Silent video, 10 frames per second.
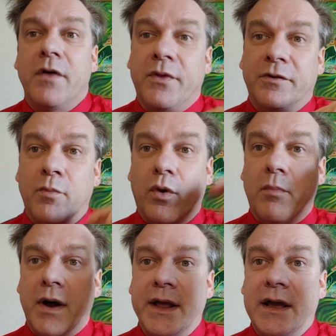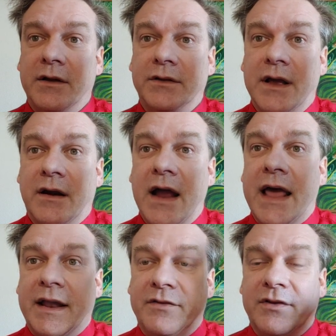There's more money out there,
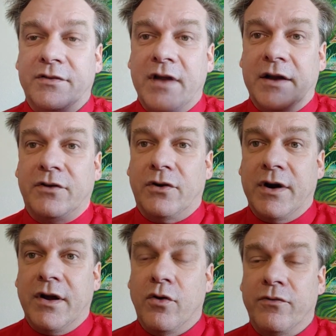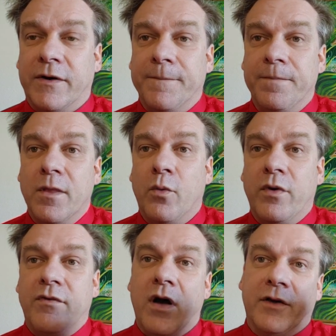and it's just not turning over.
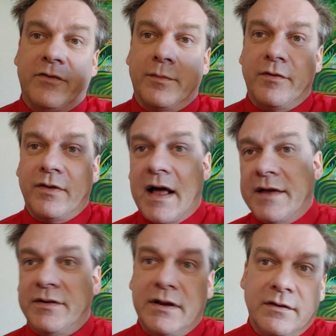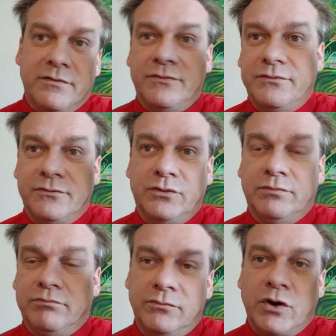We've gone from a velocity of
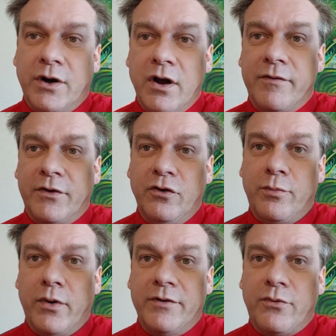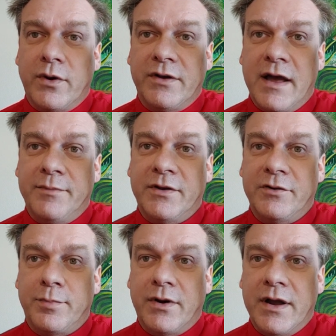turning over 2.4 times
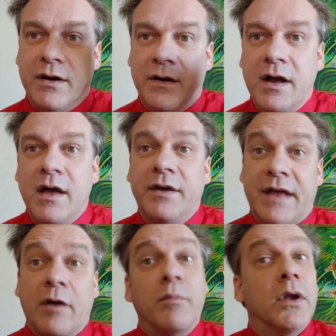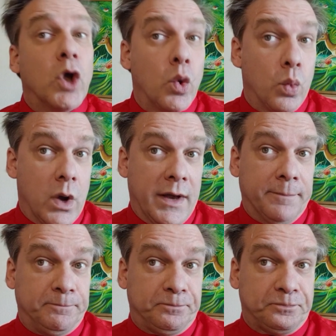ish per year, down below 1.
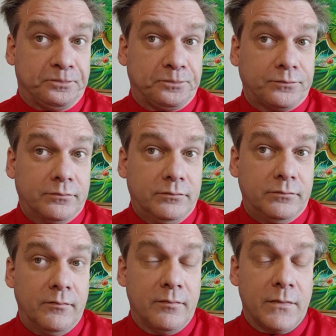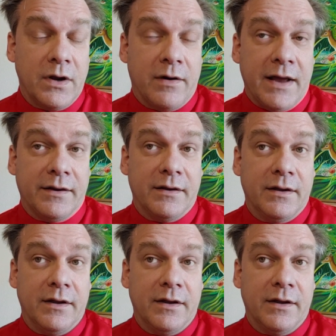All right?